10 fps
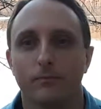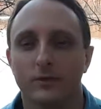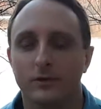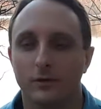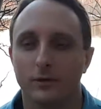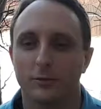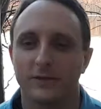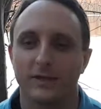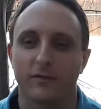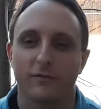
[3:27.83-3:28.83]
Certainly was
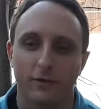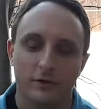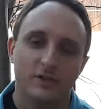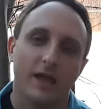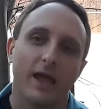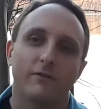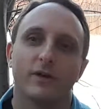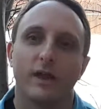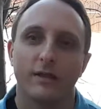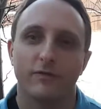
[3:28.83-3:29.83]
not the first to
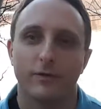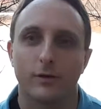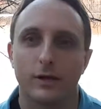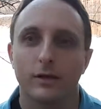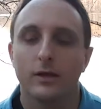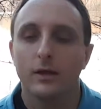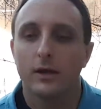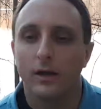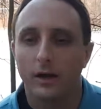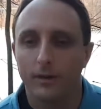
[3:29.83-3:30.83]
advocate for it,
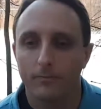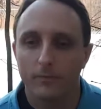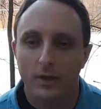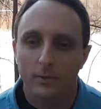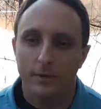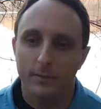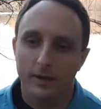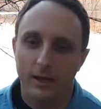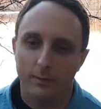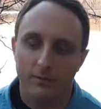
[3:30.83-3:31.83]
but
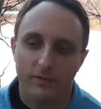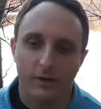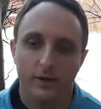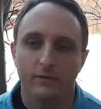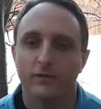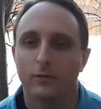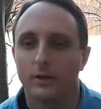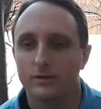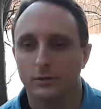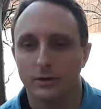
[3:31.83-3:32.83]
became very
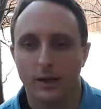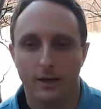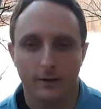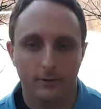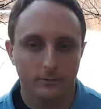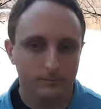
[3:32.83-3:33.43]
influential in Ghana.